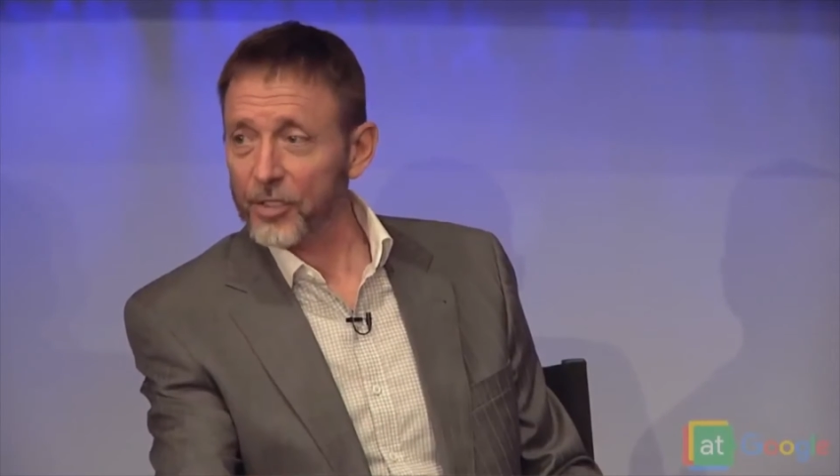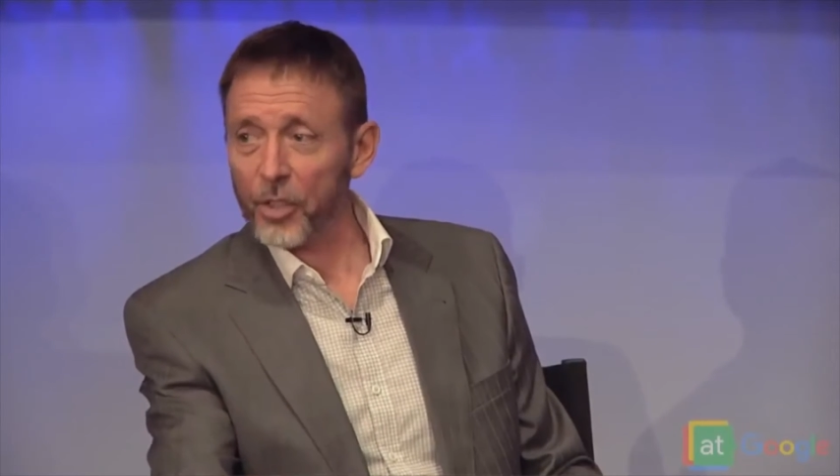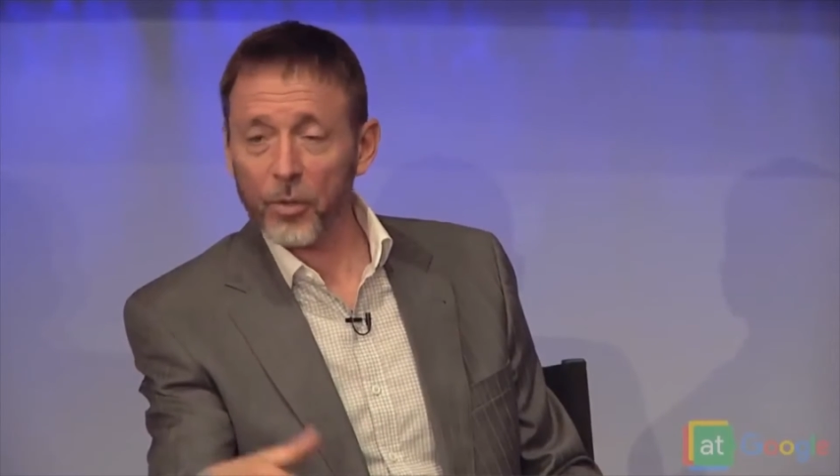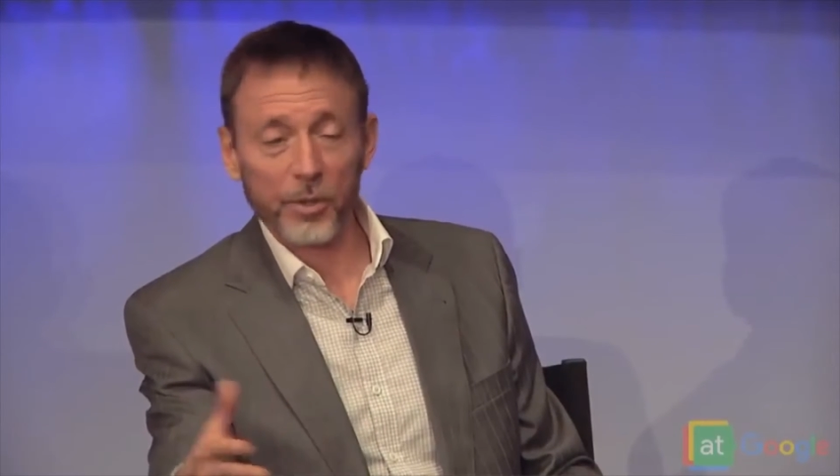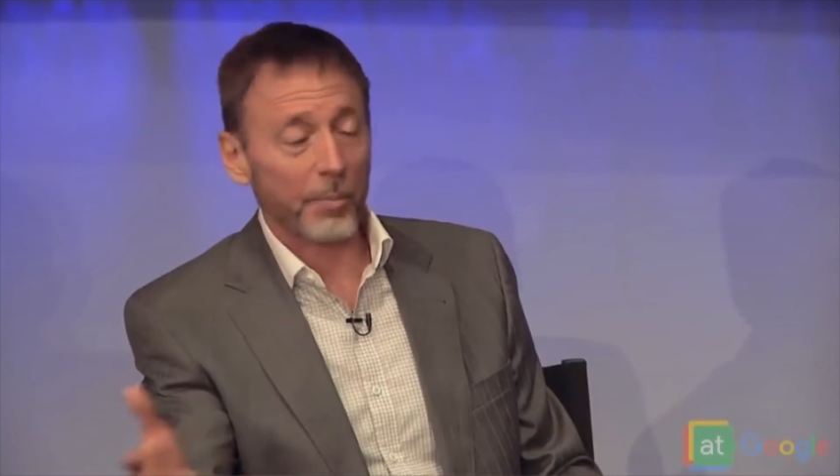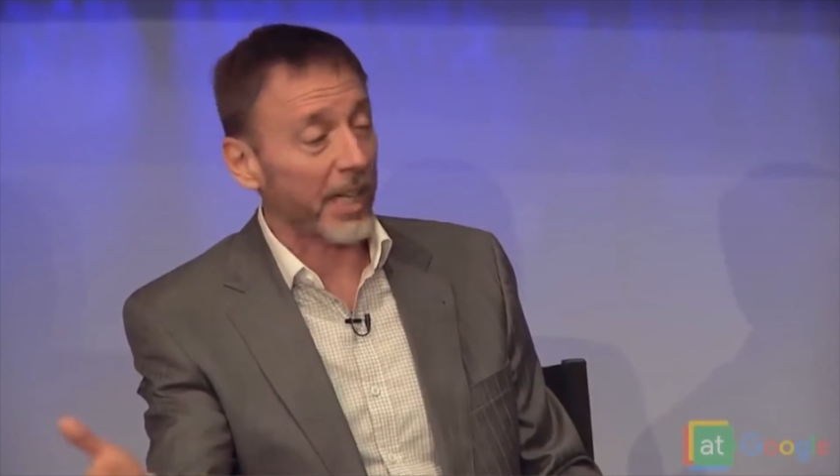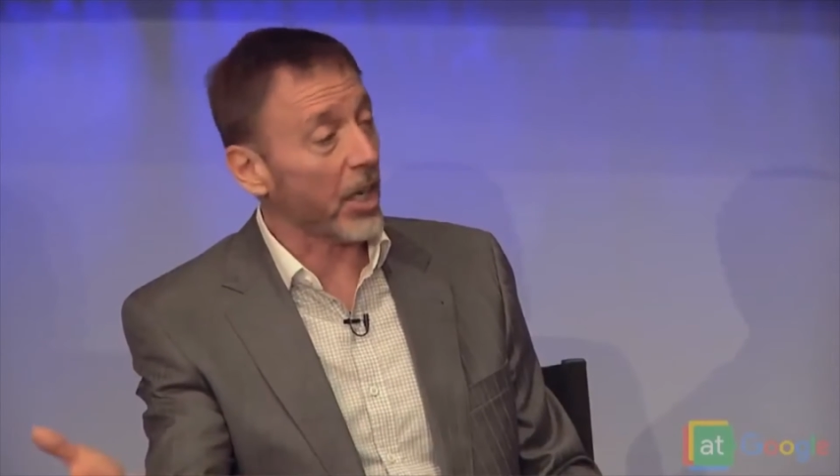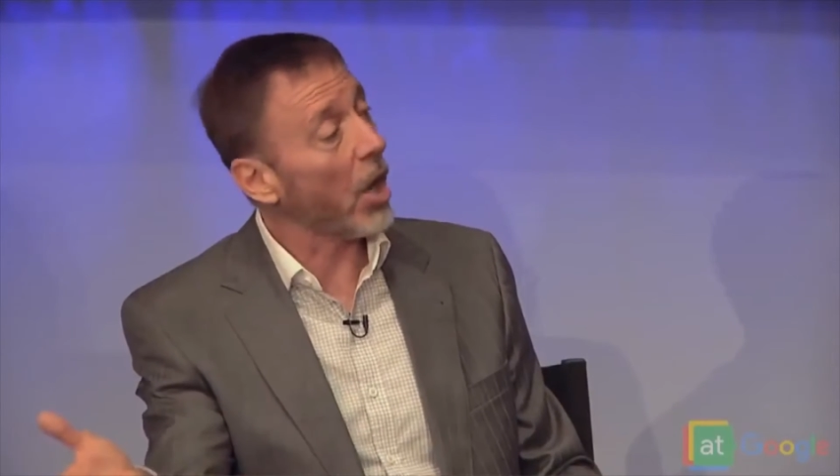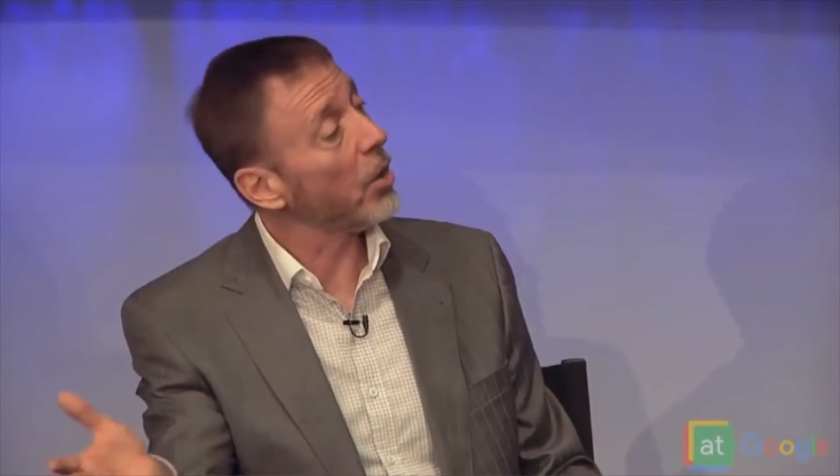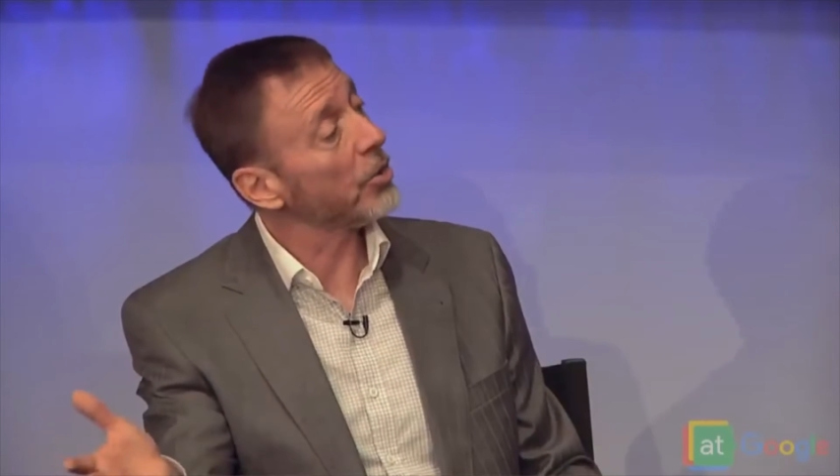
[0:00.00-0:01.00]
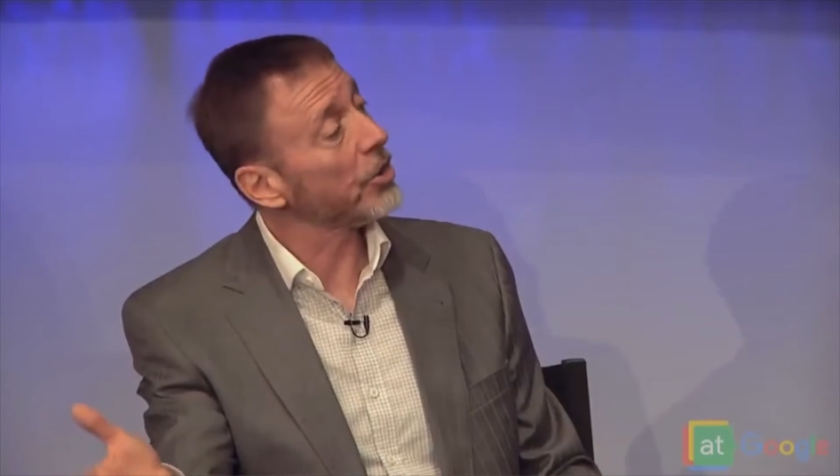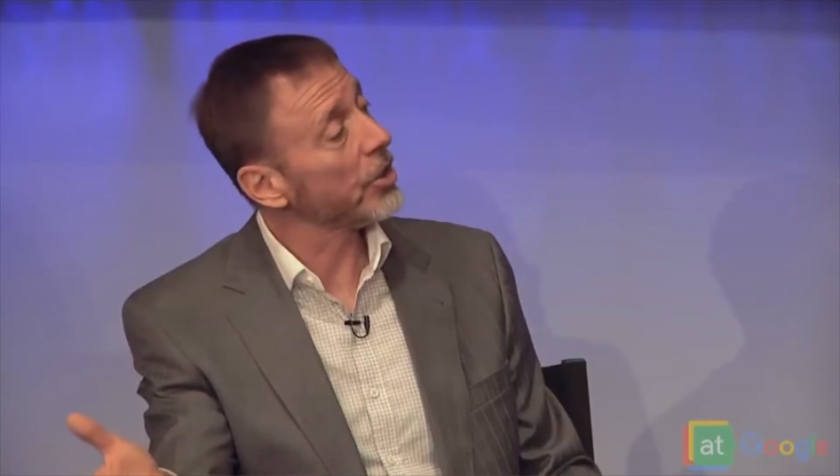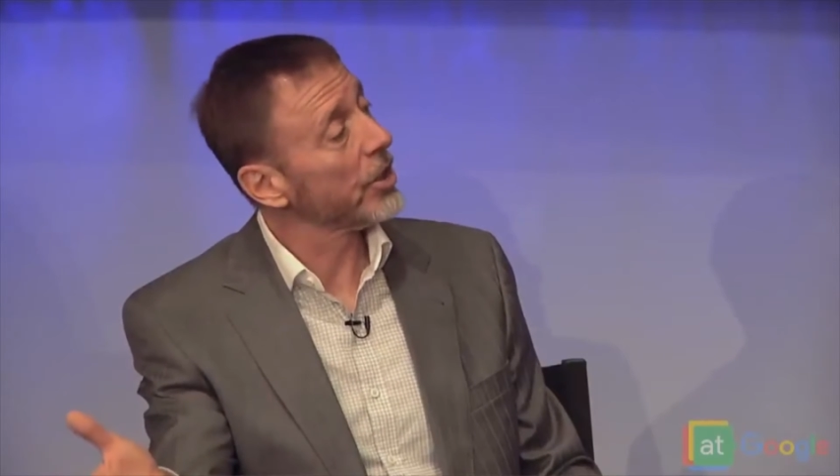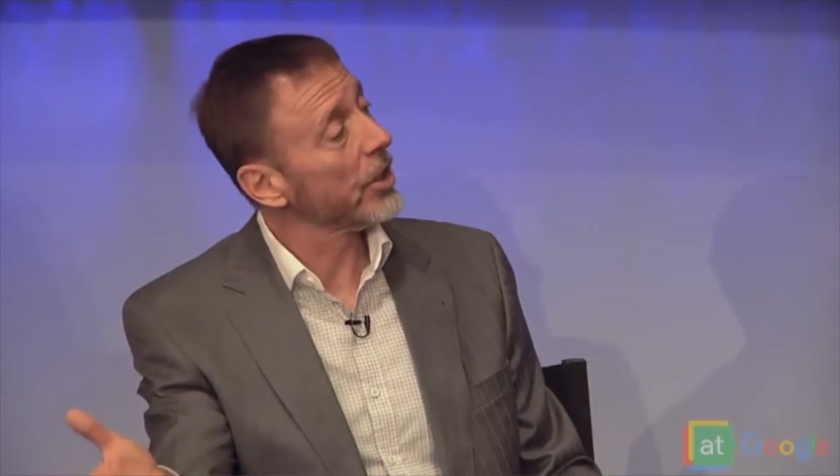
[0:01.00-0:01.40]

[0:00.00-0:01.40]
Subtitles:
so as my coach,